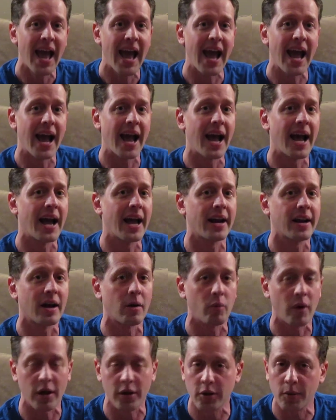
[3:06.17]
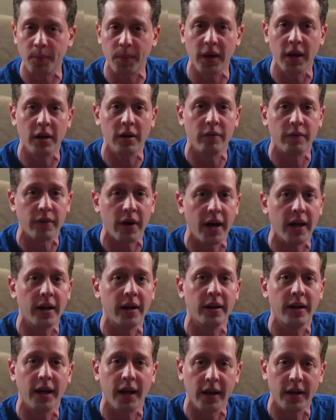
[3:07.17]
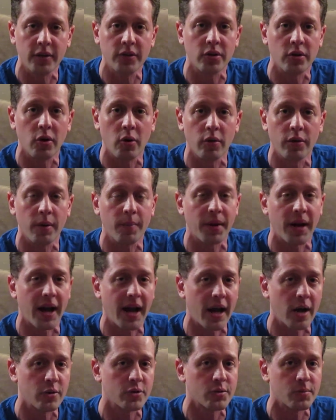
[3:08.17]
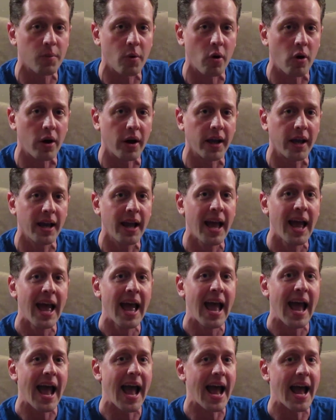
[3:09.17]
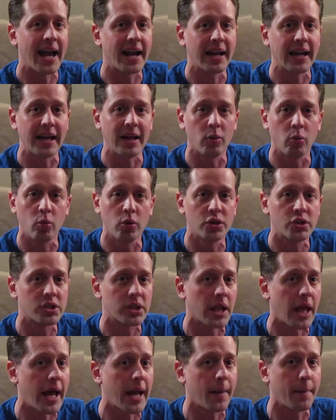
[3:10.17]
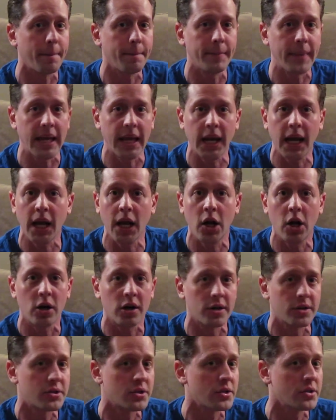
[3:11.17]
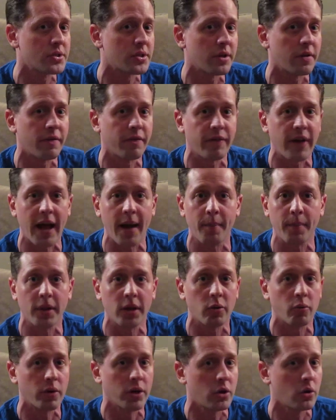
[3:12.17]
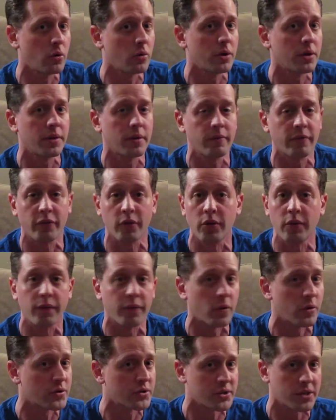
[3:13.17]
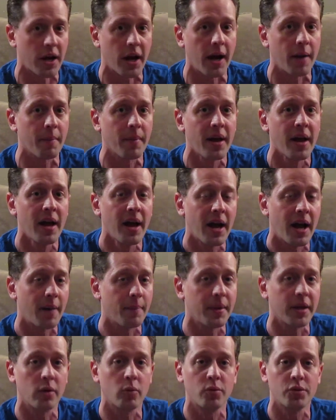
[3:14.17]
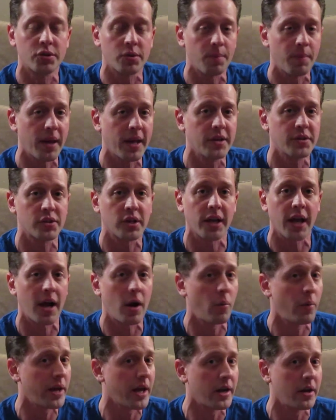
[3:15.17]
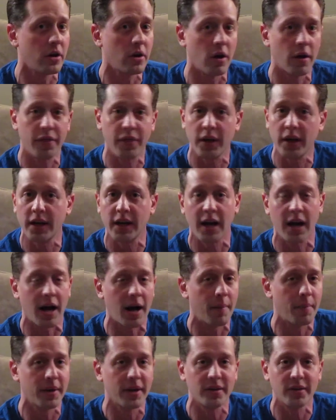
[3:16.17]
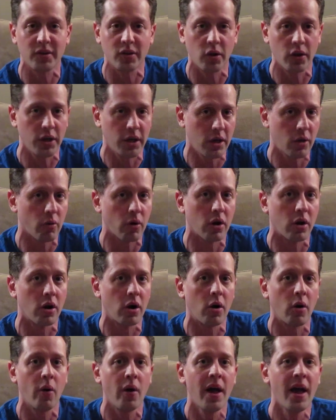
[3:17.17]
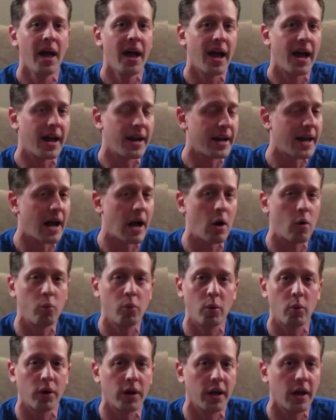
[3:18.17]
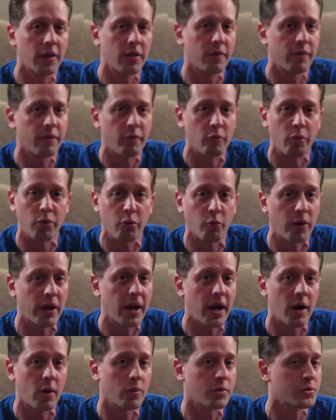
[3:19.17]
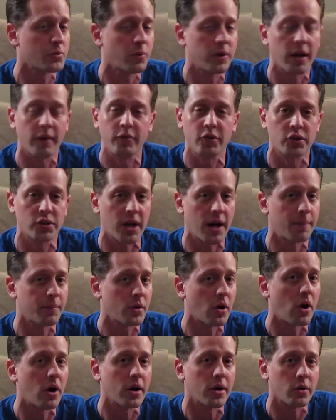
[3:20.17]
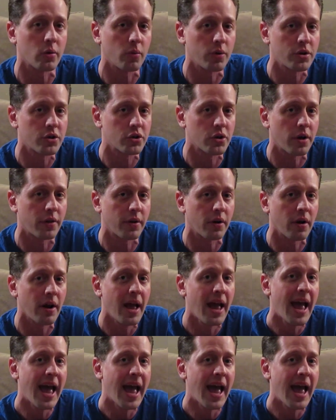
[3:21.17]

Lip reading: And I wound up being invited and getting to know them at a house party, and it was like meeting cousins at a family reunion for the first time. I mean, it was amazing how we had nothing in common until a year ago, and now we were together for 3 hours, we never stopped talking to each other.